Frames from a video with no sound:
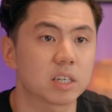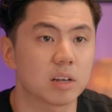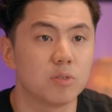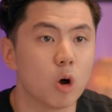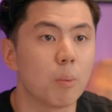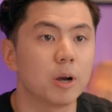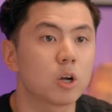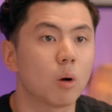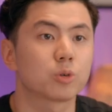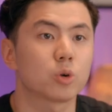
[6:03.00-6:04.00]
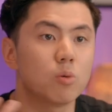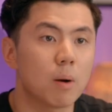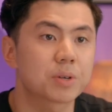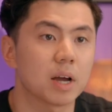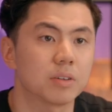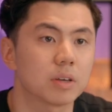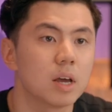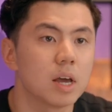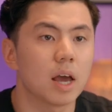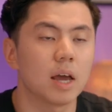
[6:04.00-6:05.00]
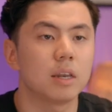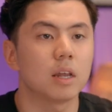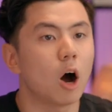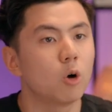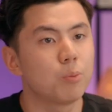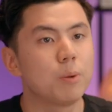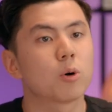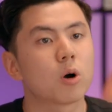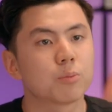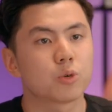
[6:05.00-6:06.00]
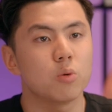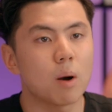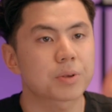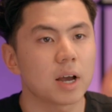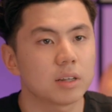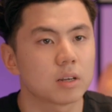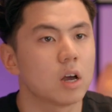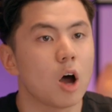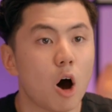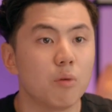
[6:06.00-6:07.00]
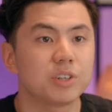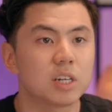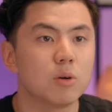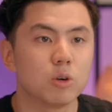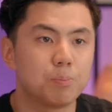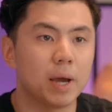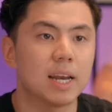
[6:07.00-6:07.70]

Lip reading: if nobody comes on your website. And how do people come to your website? Obviously with paid